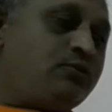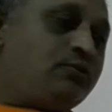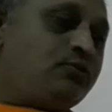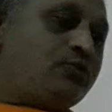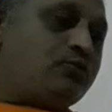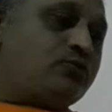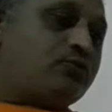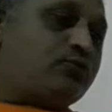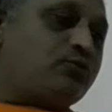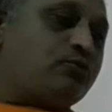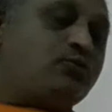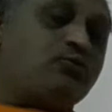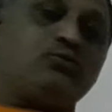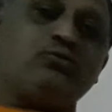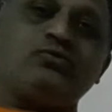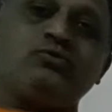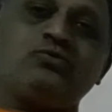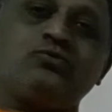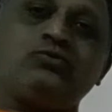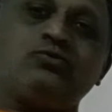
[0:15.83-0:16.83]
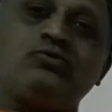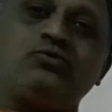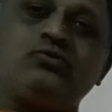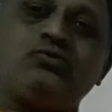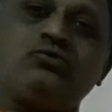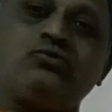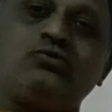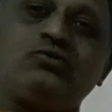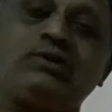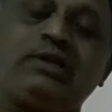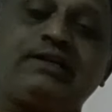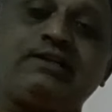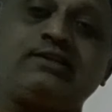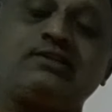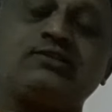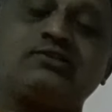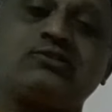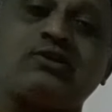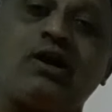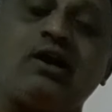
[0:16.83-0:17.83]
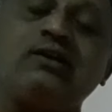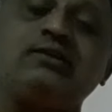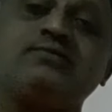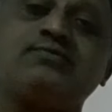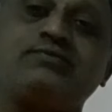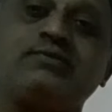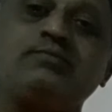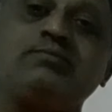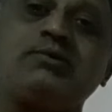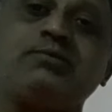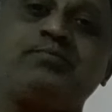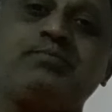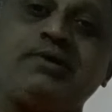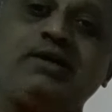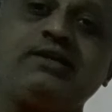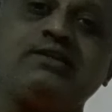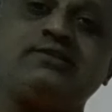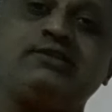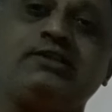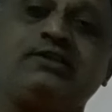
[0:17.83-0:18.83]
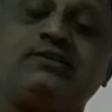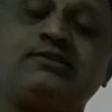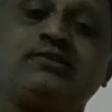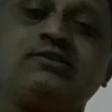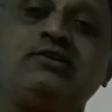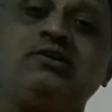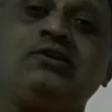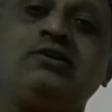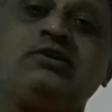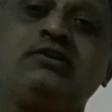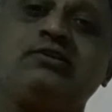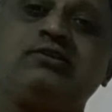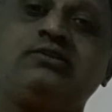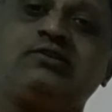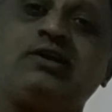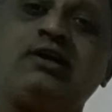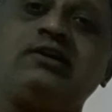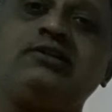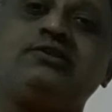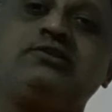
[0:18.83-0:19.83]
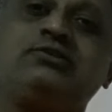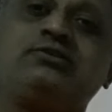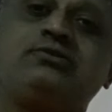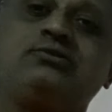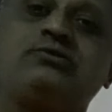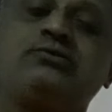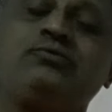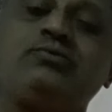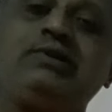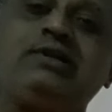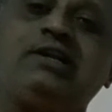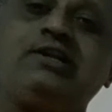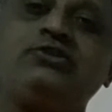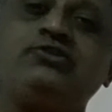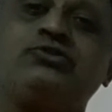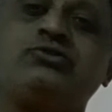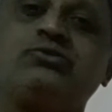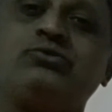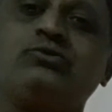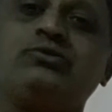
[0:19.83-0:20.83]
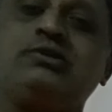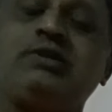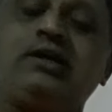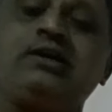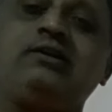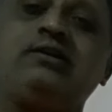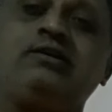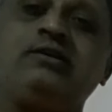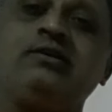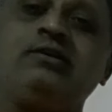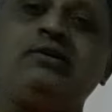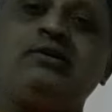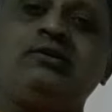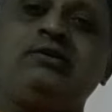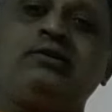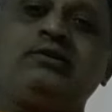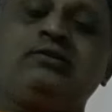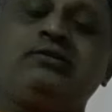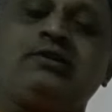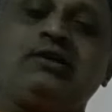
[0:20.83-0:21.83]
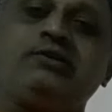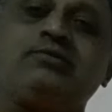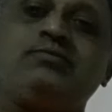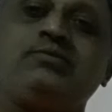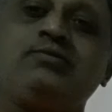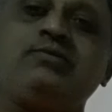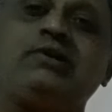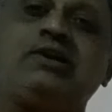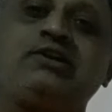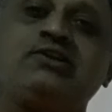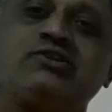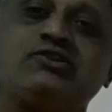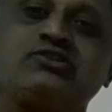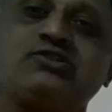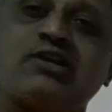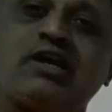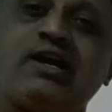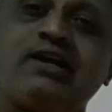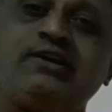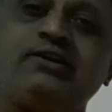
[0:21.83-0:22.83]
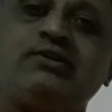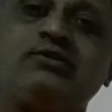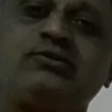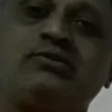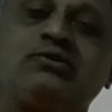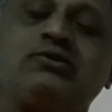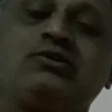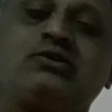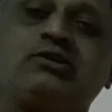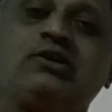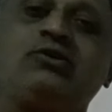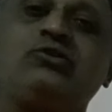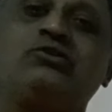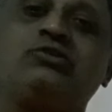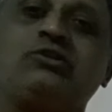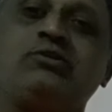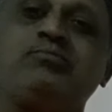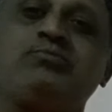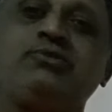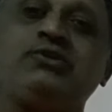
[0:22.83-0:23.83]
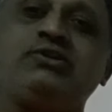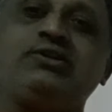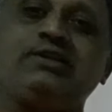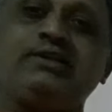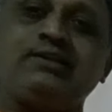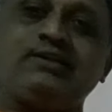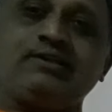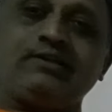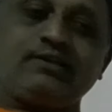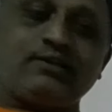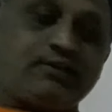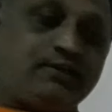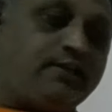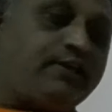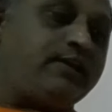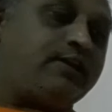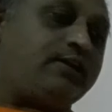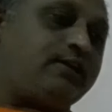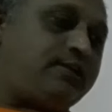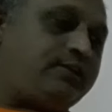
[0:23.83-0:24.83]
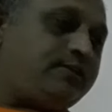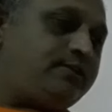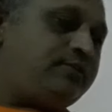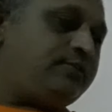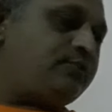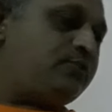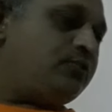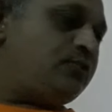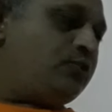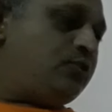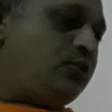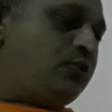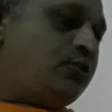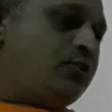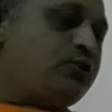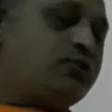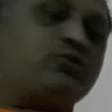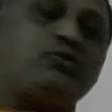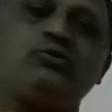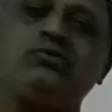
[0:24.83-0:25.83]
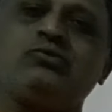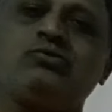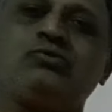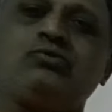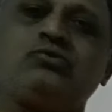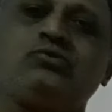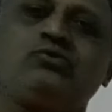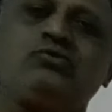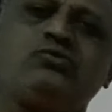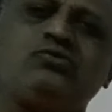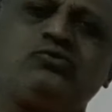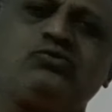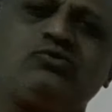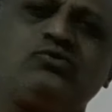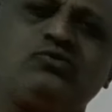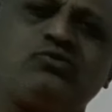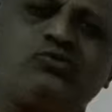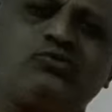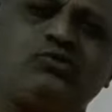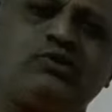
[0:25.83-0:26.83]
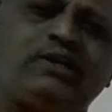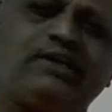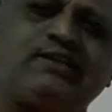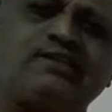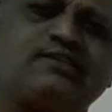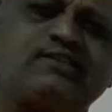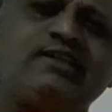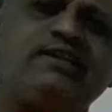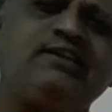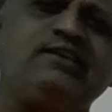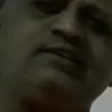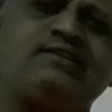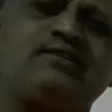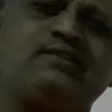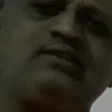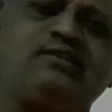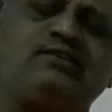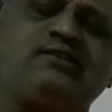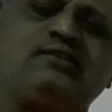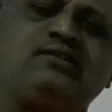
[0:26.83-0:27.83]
so let us start from the basics that will ensure that we will understand the cloud computing clearly. So, let us think we